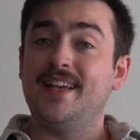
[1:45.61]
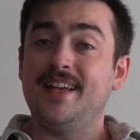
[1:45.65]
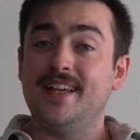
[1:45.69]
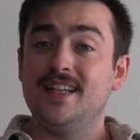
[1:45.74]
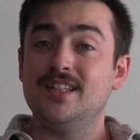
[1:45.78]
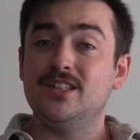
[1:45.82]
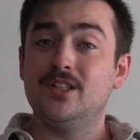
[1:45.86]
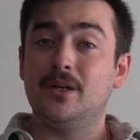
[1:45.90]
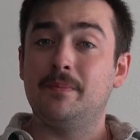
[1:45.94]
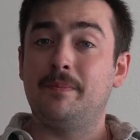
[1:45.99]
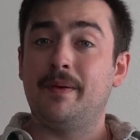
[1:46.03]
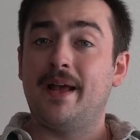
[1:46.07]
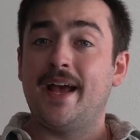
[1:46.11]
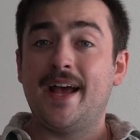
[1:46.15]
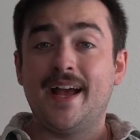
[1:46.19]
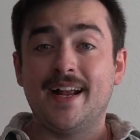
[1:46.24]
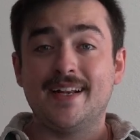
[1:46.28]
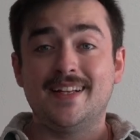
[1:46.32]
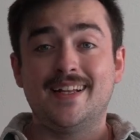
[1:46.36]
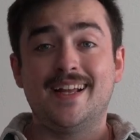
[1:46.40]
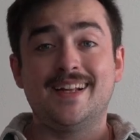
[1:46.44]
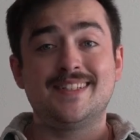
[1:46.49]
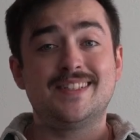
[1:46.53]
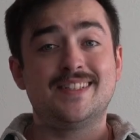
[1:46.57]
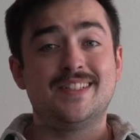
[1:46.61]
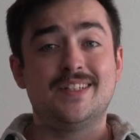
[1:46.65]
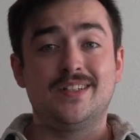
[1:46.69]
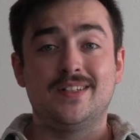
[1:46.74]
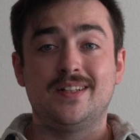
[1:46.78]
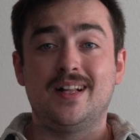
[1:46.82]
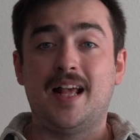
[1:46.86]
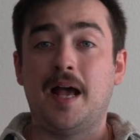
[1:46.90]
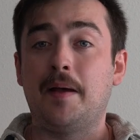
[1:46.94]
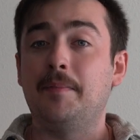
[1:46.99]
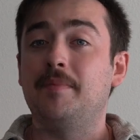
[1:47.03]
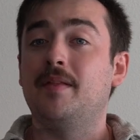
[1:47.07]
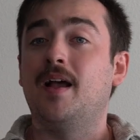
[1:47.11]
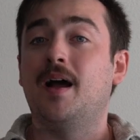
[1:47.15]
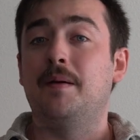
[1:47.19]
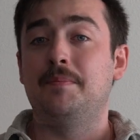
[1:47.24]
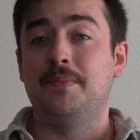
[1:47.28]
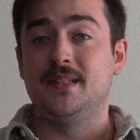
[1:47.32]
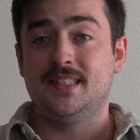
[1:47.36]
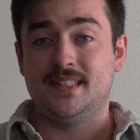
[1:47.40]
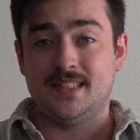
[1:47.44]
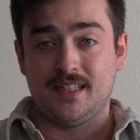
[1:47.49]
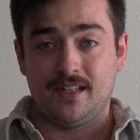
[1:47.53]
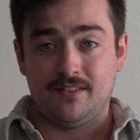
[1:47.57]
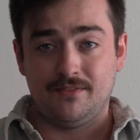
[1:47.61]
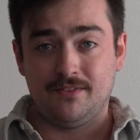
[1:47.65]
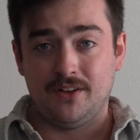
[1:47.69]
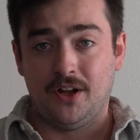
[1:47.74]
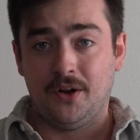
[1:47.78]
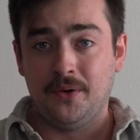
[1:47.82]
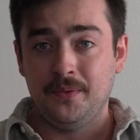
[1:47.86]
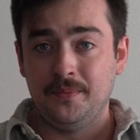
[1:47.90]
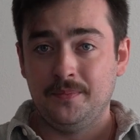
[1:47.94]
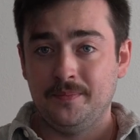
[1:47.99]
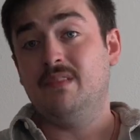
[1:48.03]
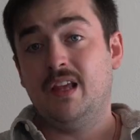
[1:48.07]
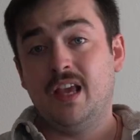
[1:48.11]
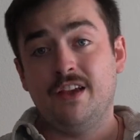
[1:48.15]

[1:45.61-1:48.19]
in your bag next to your laptop and cell phone.